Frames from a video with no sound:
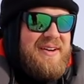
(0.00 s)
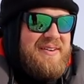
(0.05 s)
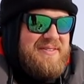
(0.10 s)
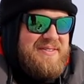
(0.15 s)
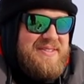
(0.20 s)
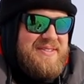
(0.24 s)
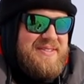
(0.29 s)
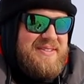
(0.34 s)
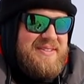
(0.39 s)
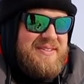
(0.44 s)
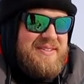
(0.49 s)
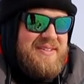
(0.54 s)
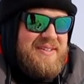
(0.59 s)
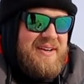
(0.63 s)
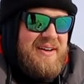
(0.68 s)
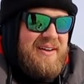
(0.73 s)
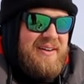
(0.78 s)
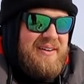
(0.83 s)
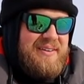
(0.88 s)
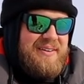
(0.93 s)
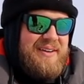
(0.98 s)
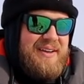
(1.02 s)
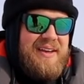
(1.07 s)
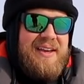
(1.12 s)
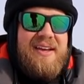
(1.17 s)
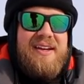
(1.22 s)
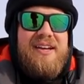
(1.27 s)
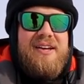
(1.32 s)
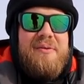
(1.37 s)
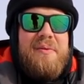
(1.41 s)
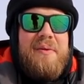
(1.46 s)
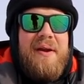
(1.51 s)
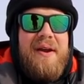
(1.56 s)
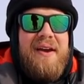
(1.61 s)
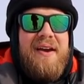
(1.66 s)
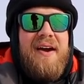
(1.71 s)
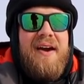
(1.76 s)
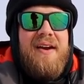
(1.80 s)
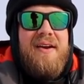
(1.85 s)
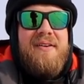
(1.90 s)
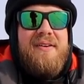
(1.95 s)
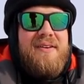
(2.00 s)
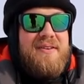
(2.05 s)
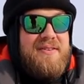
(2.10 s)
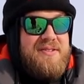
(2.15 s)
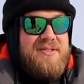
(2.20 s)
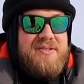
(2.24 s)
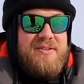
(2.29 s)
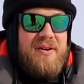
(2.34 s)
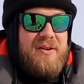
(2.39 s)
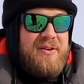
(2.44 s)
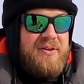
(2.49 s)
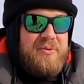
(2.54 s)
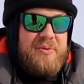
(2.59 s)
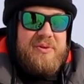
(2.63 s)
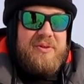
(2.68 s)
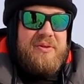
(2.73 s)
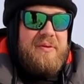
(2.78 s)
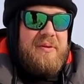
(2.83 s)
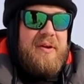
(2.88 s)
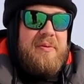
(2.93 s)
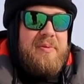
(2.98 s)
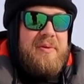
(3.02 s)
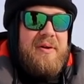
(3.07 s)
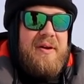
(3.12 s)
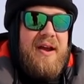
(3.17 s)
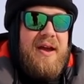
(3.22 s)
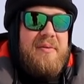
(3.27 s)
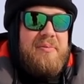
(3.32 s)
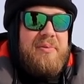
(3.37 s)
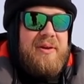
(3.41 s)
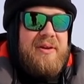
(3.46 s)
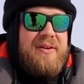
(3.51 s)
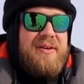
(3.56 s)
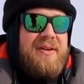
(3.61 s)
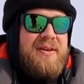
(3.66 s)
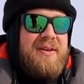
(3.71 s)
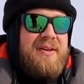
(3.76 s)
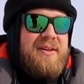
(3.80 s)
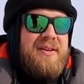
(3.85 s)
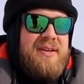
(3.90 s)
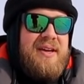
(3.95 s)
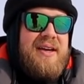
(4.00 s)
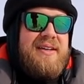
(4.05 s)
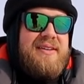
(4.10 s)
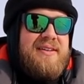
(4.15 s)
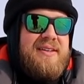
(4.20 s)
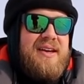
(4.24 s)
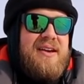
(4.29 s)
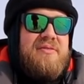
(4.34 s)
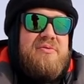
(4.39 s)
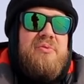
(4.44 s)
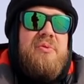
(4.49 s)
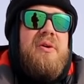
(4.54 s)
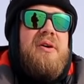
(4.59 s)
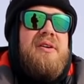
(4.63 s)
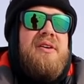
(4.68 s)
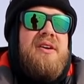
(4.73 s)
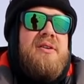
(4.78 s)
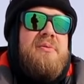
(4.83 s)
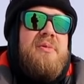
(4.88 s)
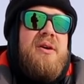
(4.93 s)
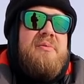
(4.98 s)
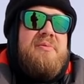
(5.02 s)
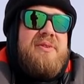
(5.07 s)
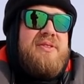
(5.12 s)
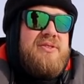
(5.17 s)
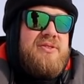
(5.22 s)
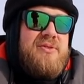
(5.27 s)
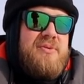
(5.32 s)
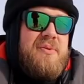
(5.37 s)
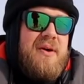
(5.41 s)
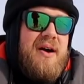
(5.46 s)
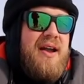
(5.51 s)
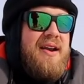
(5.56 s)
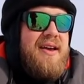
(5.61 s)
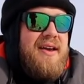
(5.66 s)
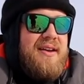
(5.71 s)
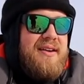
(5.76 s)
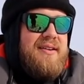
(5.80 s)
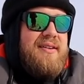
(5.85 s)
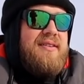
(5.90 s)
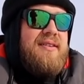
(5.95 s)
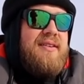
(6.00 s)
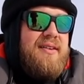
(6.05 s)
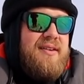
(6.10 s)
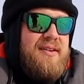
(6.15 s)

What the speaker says: I was all giddy when I got out here and started with the rip and wrap, and I did have one come up and swat at it,